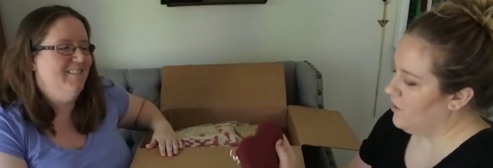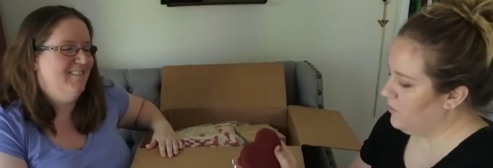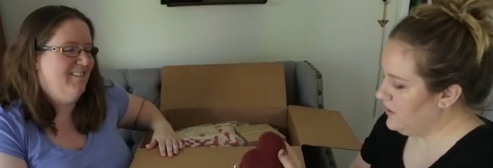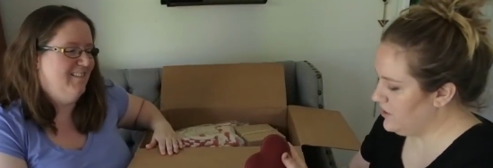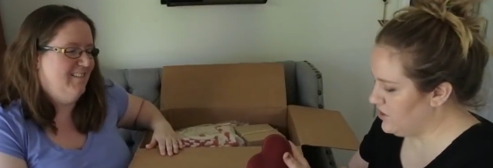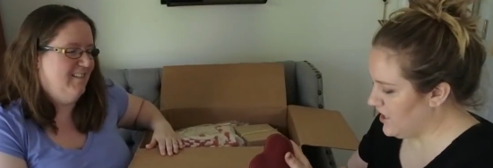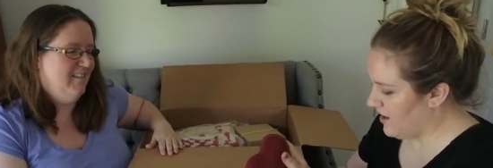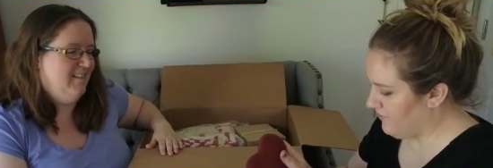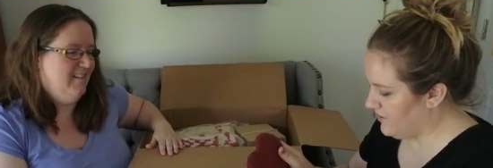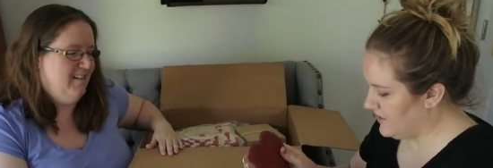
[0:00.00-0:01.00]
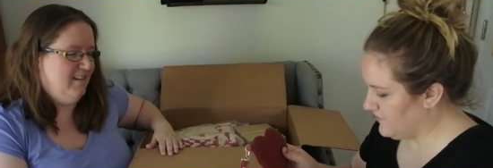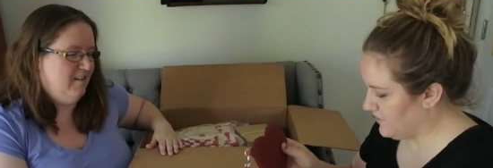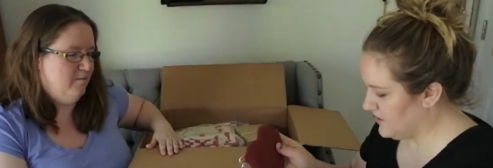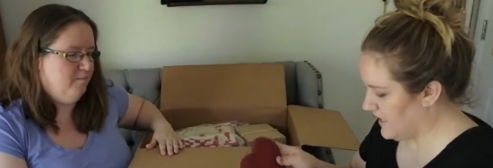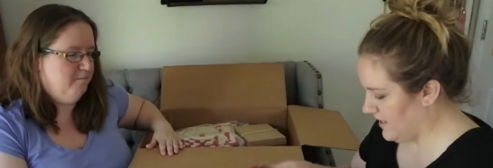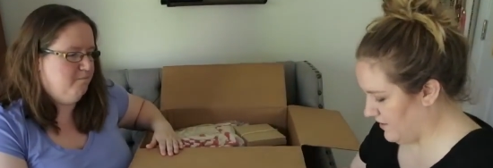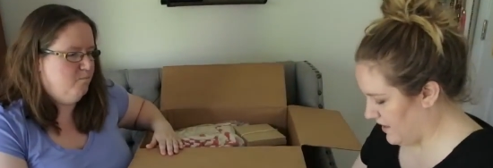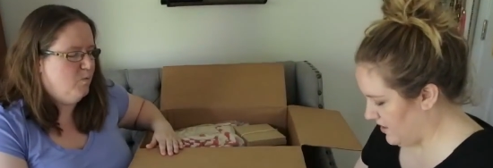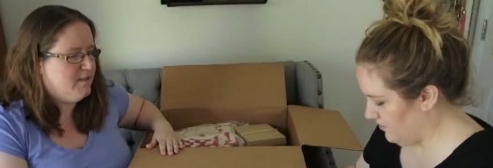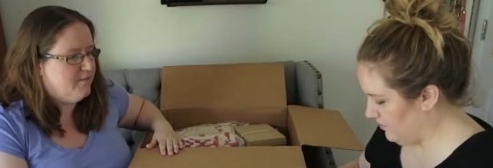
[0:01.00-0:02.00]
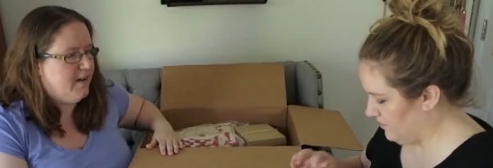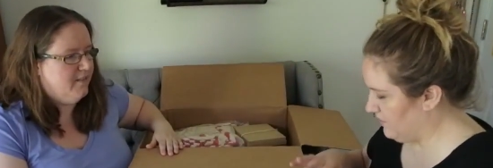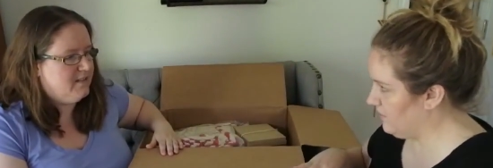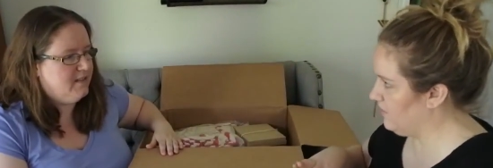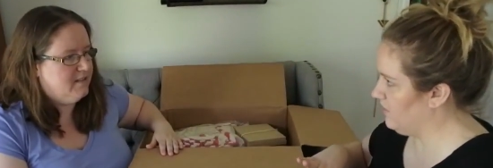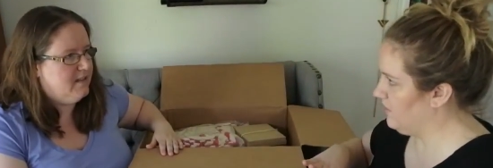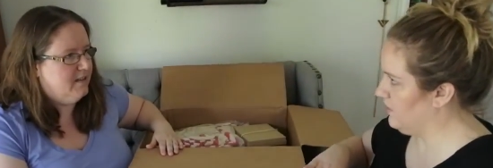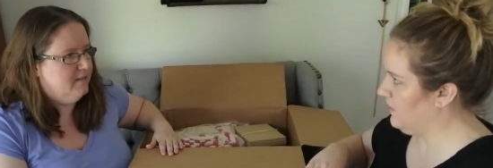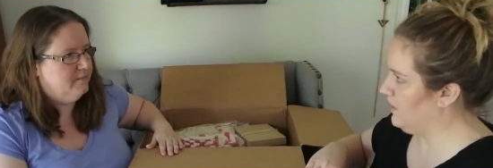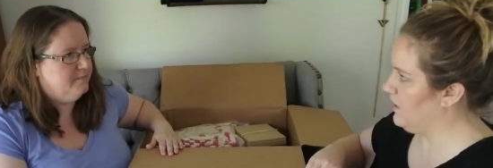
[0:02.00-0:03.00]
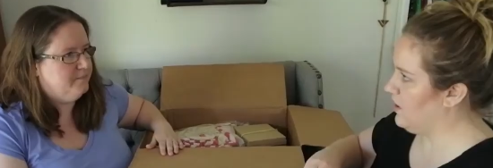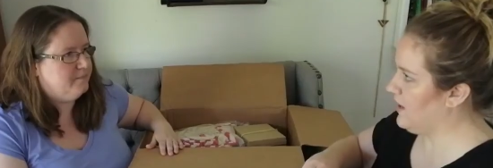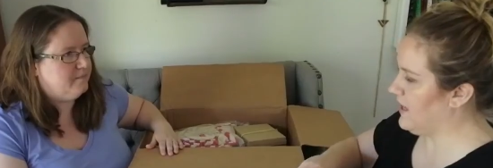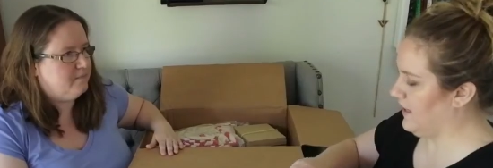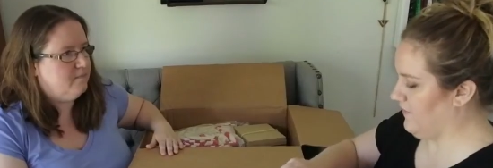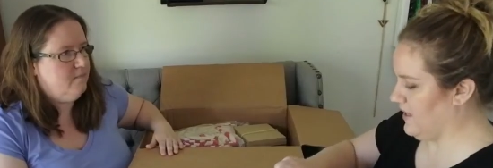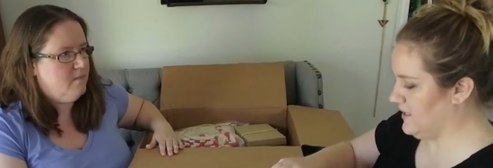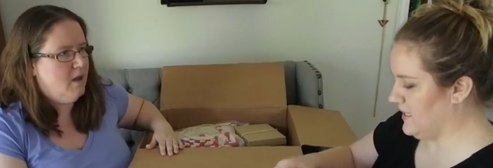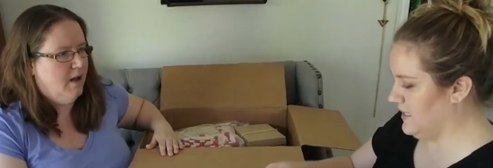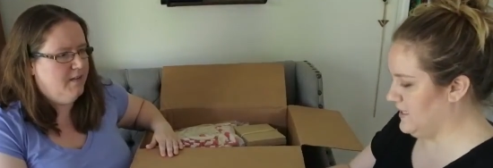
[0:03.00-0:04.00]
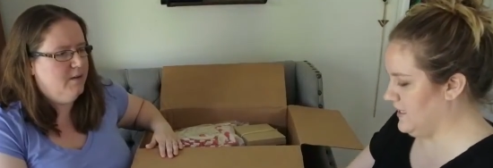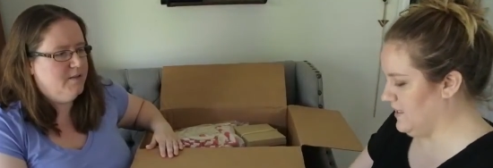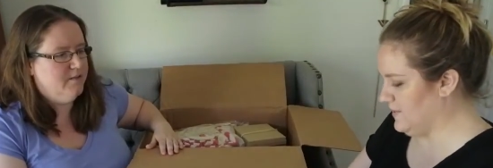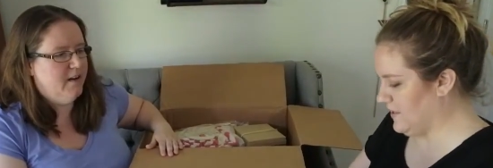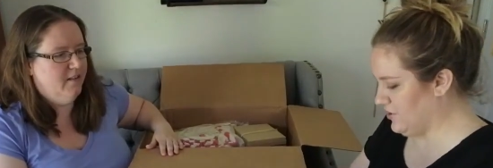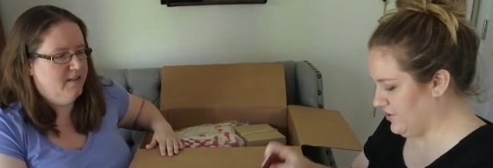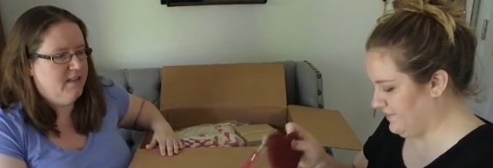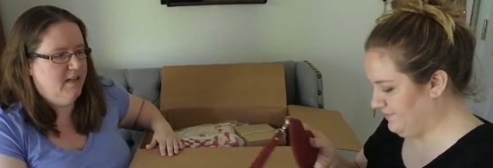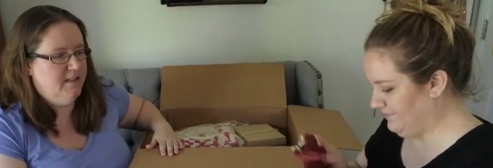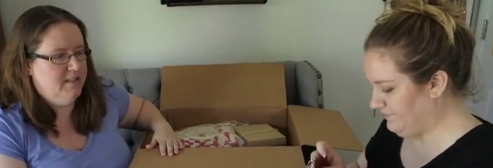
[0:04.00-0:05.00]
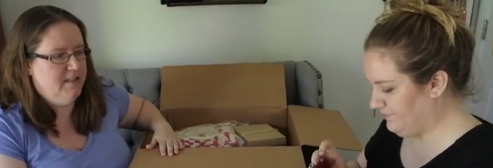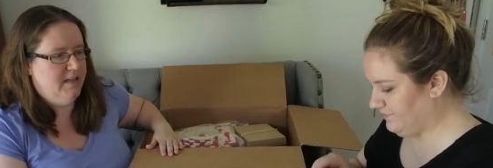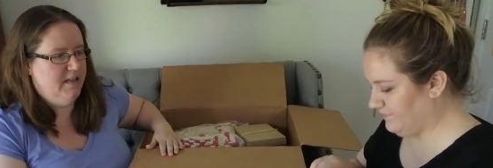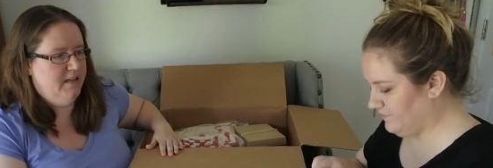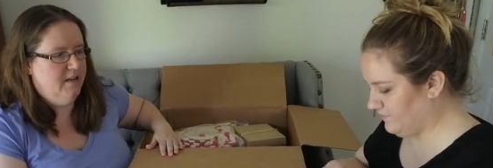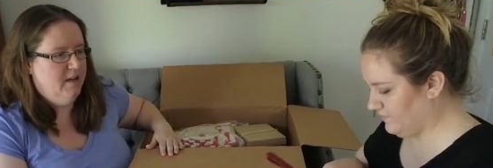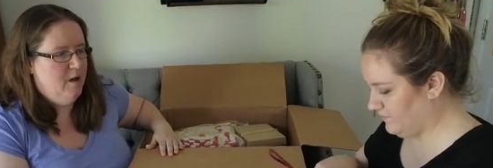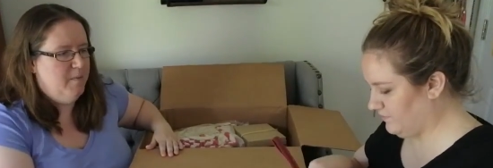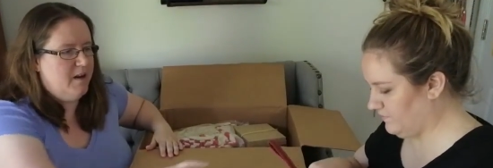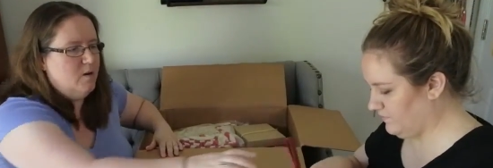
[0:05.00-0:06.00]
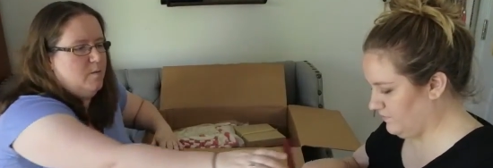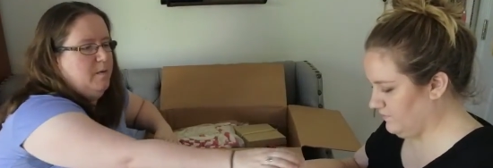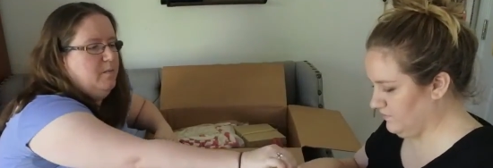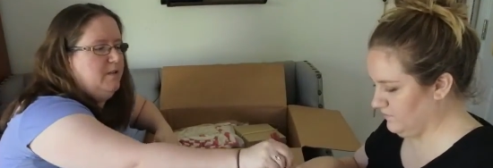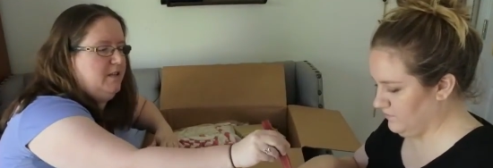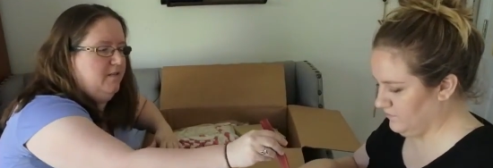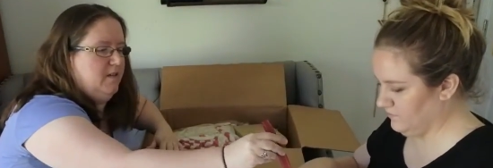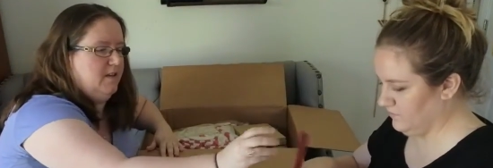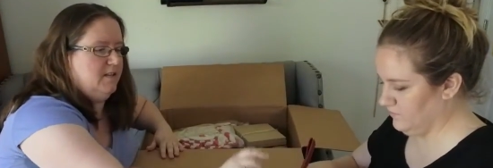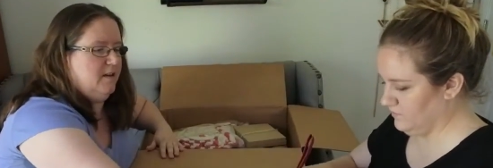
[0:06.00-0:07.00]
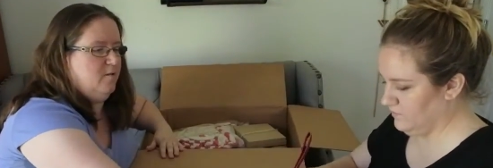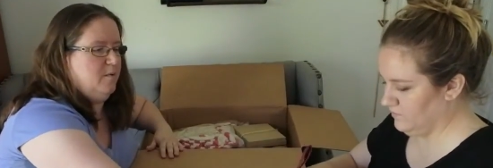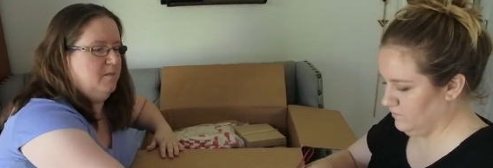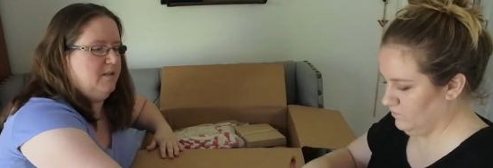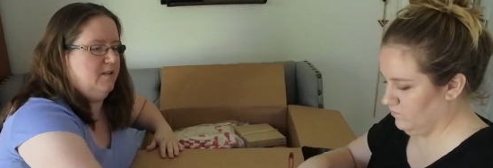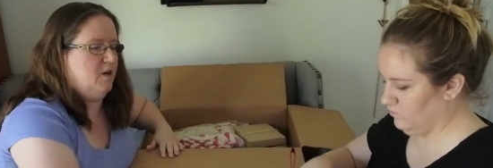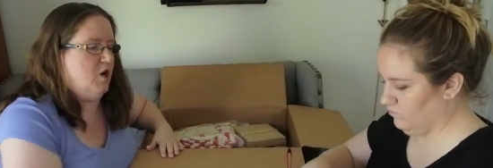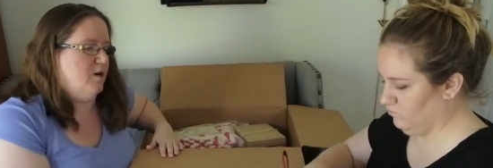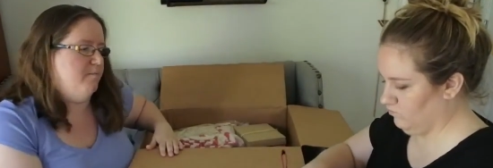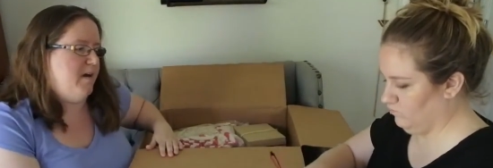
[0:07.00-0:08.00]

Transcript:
Speaker 1: When did she offer these for sale? I was it Valentine's Day? Okay, like a Valentine's I think it was a Valentine's
Speaker 2: Day. But I don't remember seeing this. I remember seeing the heart